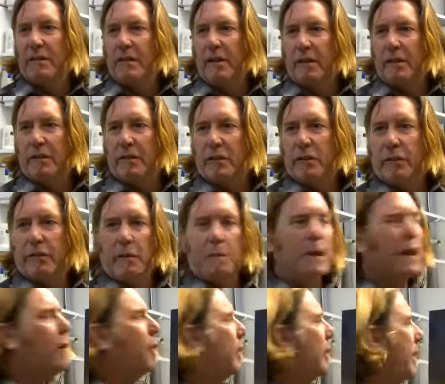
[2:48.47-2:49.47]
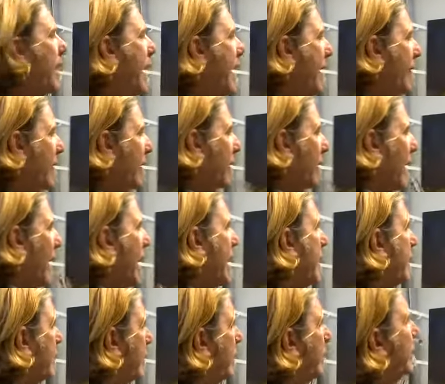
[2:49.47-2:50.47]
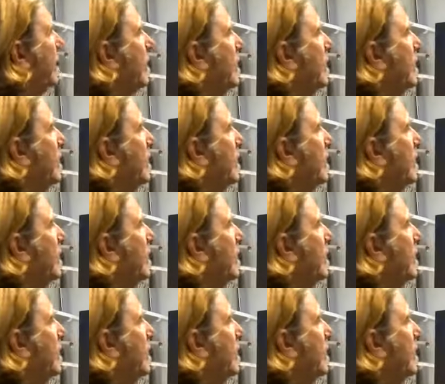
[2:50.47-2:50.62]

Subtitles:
So for me, I wanted to have the light,